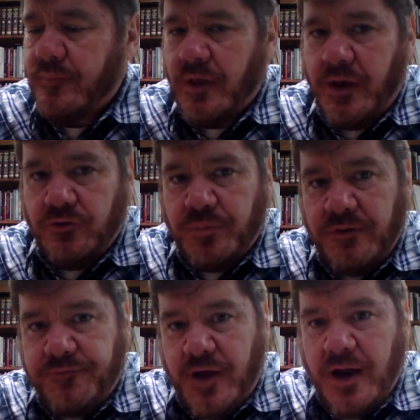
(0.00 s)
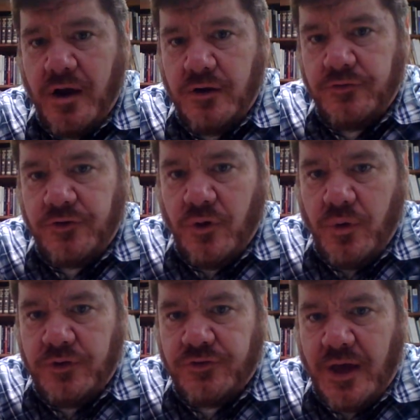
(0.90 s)
it has been fired, and so
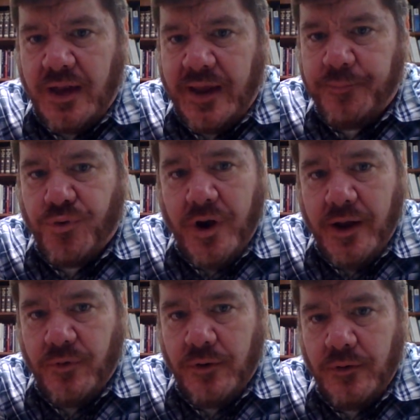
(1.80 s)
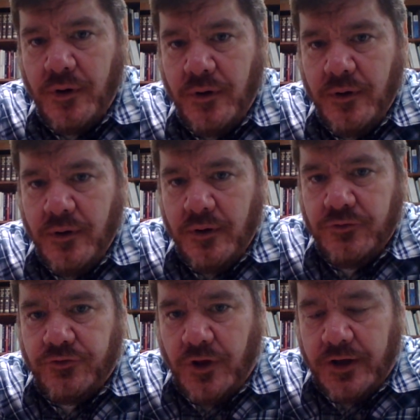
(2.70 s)
it's got a primer
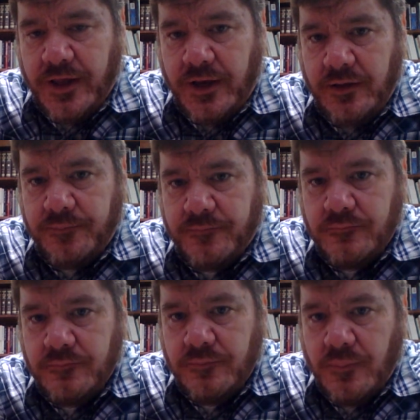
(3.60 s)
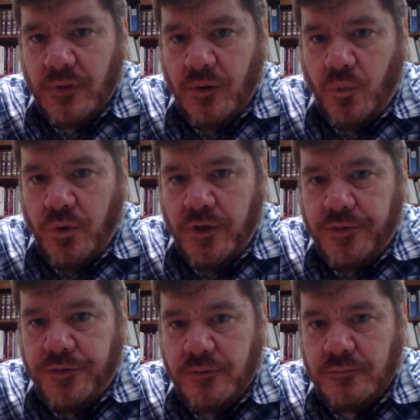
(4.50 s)
stuck in it
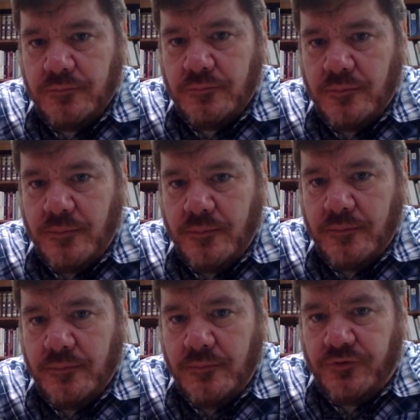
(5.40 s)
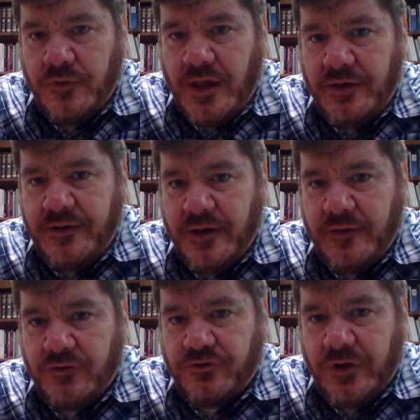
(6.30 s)
with, you see that
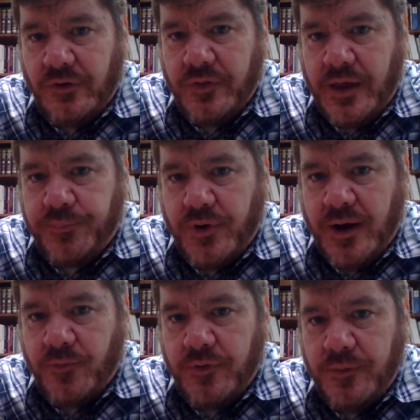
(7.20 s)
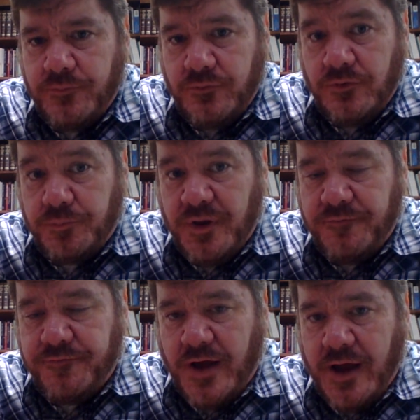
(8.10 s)
dent in the center of that primer. It's
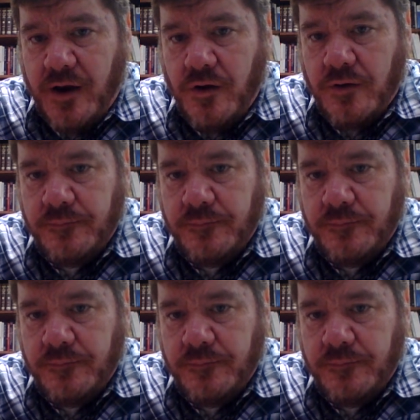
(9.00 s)
been fired,